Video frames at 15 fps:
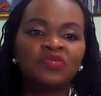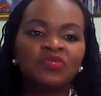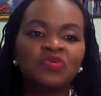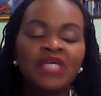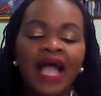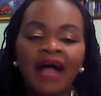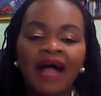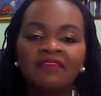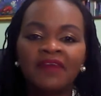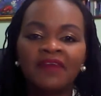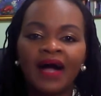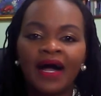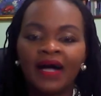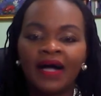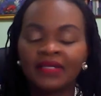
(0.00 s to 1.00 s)
we have
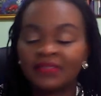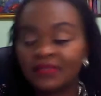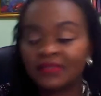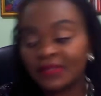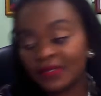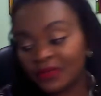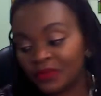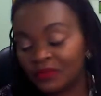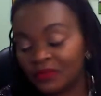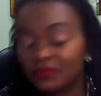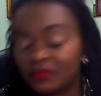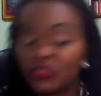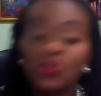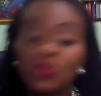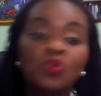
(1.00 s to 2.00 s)
had
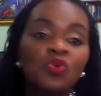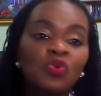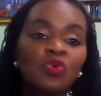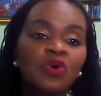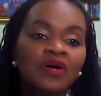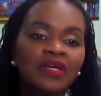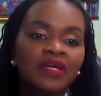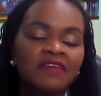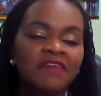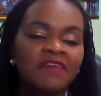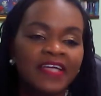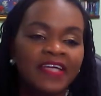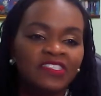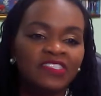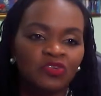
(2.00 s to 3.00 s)
2
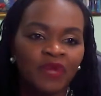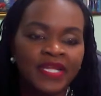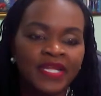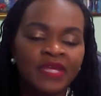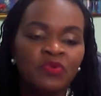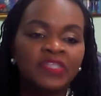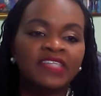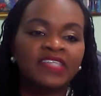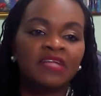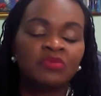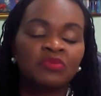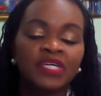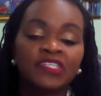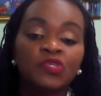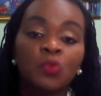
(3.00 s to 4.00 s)
events already. We
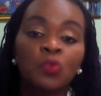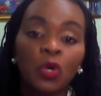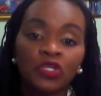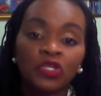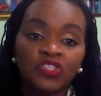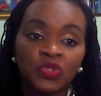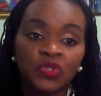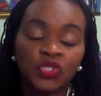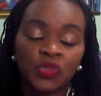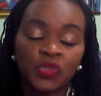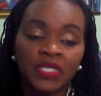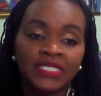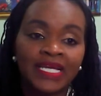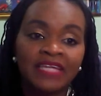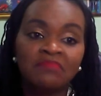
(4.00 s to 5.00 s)
celebrated World Social
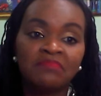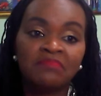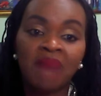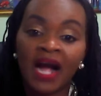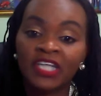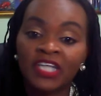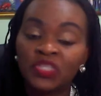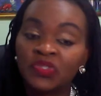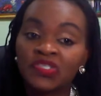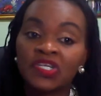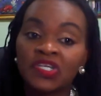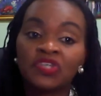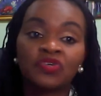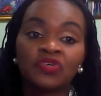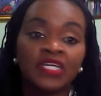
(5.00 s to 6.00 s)
Work Day in March, which is a
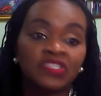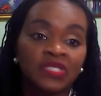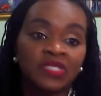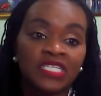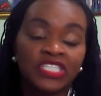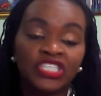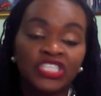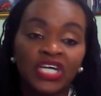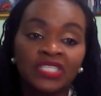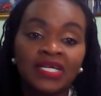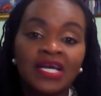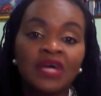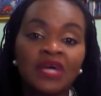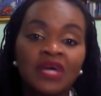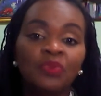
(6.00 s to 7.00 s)
great occasion.
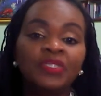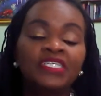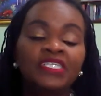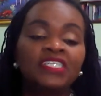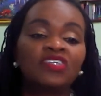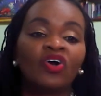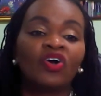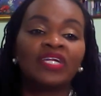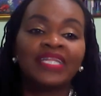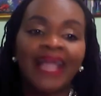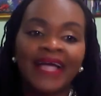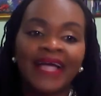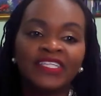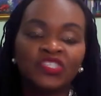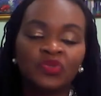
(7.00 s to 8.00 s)
We did it
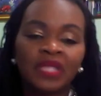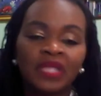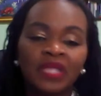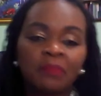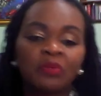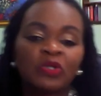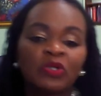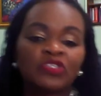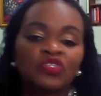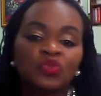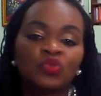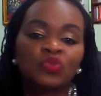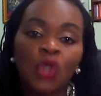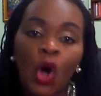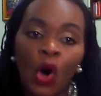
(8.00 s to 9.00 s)
online so that persons
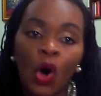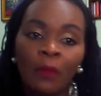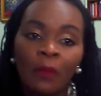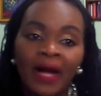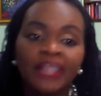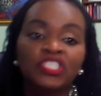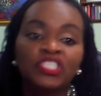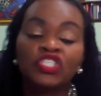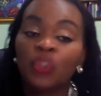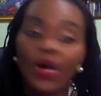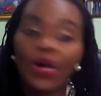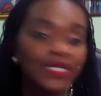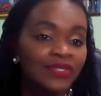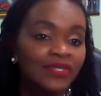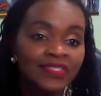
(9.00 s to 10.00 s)
could come and
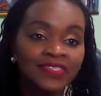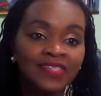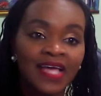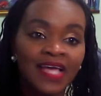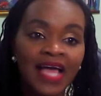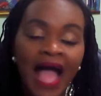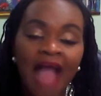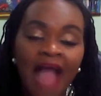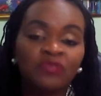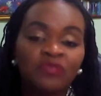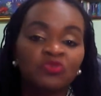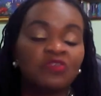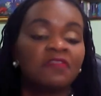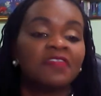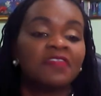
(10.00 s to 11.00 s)
join us as we
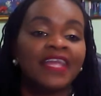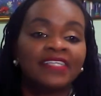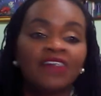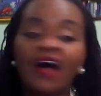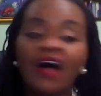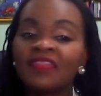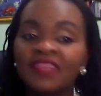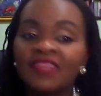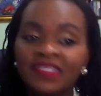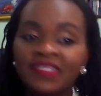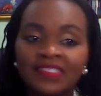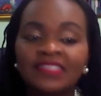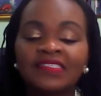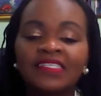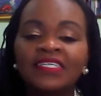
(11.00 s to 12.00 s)
reflect on the
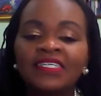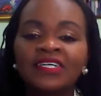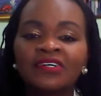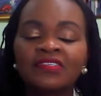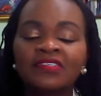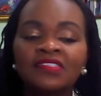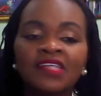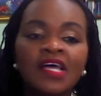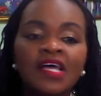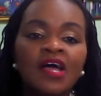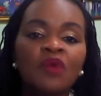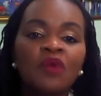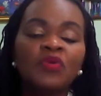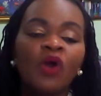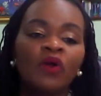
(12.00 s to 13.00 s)
60 years.
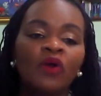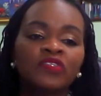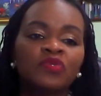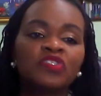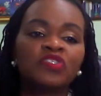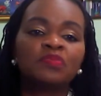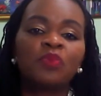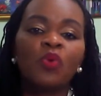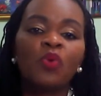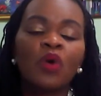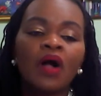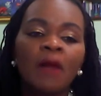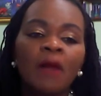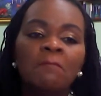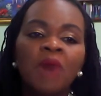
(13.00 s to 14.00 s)
We also
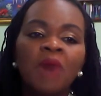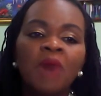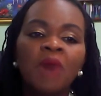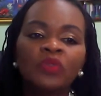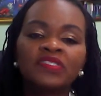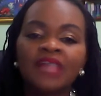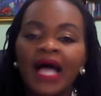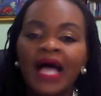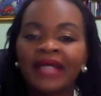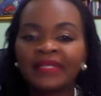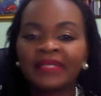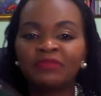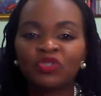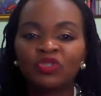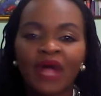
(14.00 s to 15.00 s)
spoke about, and I'm
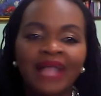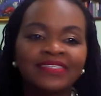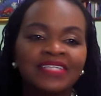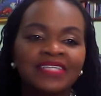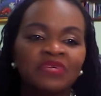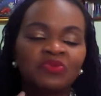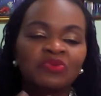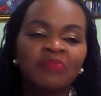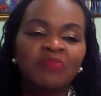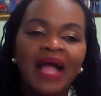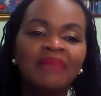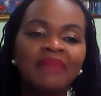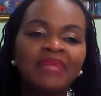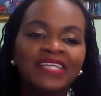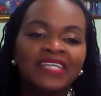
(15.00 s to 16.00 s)
sure Antoinette will
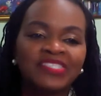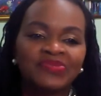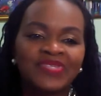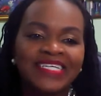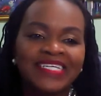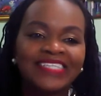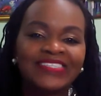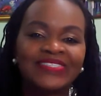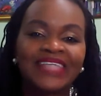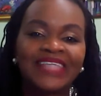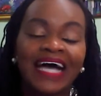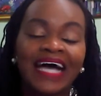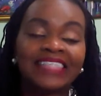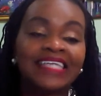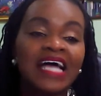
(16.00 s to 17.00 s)
remind me as it relates to
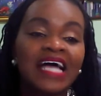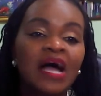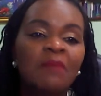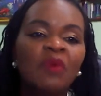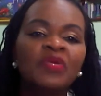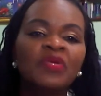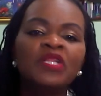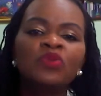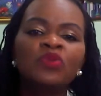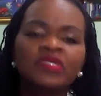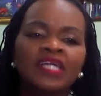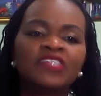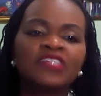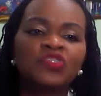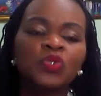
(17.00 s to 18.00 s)
that, but we looked
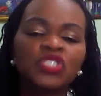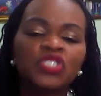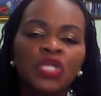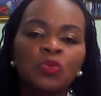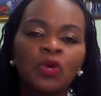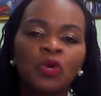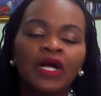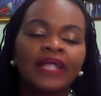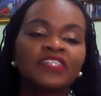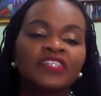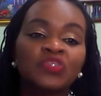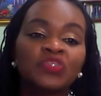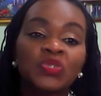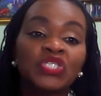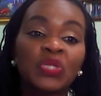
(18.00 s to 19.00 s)
at social work and
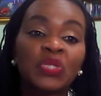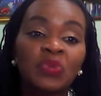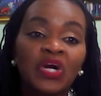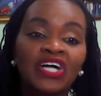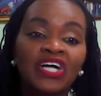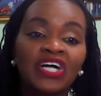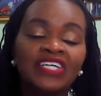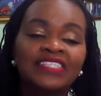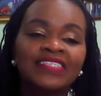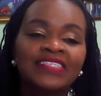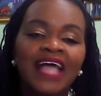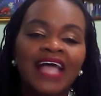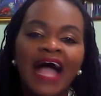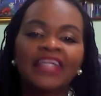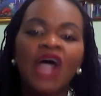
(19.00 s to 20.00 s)
social workers
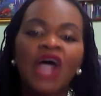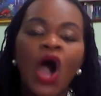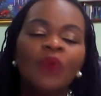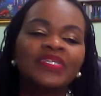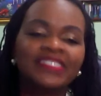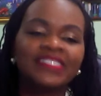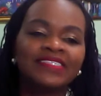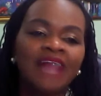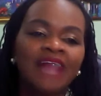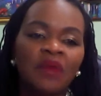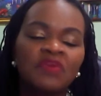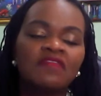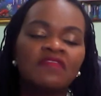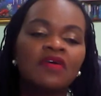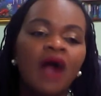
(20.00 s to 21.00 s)
and how it is that
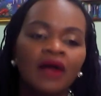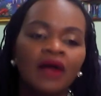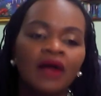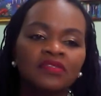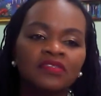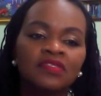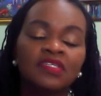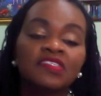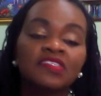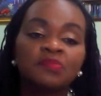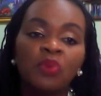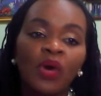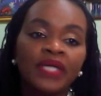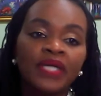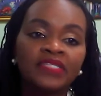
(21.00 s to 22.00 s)
we've gotten to this
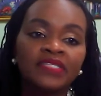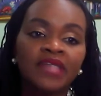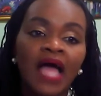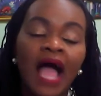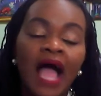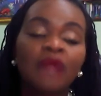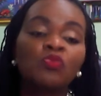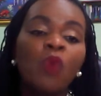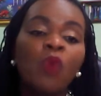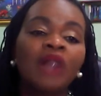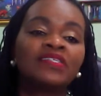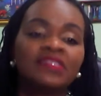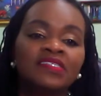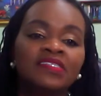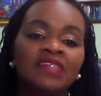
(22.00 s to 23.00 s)
point and what
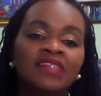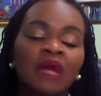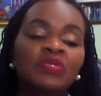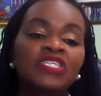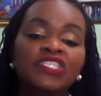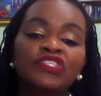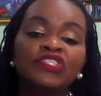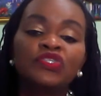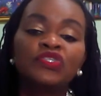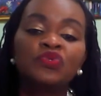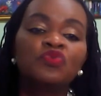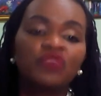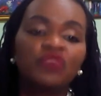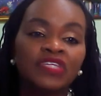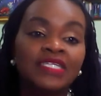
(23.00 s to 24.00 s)
it is that we need to do
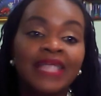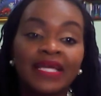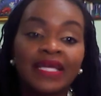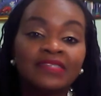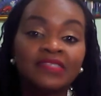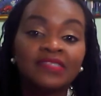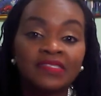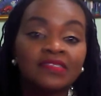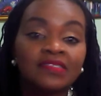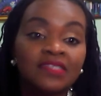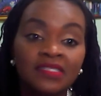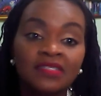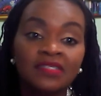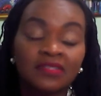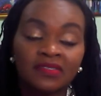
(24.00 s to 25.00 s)
for the next 60
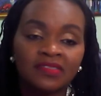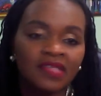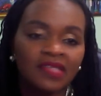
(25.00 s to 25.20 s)
years.